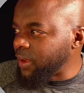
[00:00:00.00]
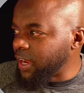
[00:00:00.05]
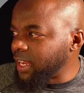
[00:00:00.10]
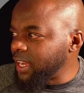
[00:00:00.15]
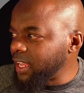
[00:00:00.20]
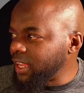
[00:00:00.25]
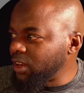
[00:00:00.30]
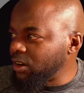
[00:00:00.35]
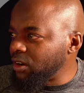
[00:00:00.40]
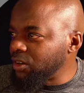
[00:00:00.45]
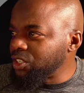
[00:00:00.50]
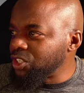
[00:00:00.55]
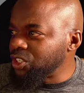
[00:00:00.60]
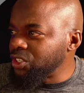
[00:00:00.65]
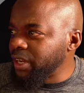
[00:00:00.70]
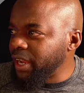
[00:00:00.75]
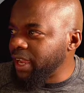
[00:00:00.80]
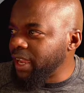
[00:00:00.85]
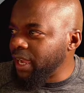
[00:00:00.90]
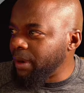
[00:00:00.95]
I click here on
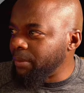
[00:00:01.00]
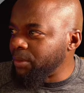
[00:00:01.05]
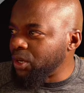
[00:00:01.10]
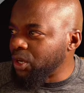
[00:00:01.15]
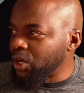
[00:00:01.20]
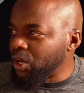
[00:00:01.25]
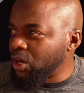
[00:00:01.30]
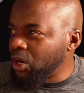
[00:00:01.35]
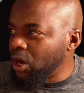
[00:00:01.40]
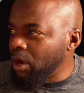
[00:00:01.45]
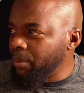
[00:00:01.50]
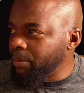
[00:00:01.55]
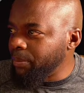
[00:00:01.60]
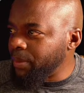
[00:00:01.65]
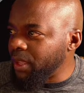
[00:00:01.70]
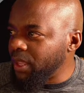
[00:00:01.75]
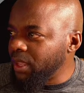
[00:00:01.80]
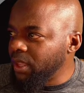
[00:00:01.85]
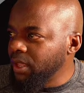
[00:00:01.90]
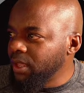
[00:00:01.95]
share, I'm going to
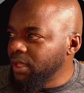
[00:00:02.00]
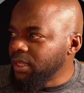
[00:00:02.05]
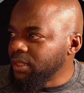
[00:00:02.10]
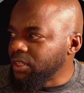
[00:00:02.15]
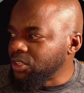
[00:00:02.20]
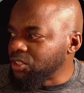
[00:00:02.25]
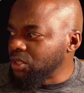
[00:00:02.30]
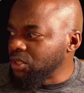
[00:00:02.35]
copy the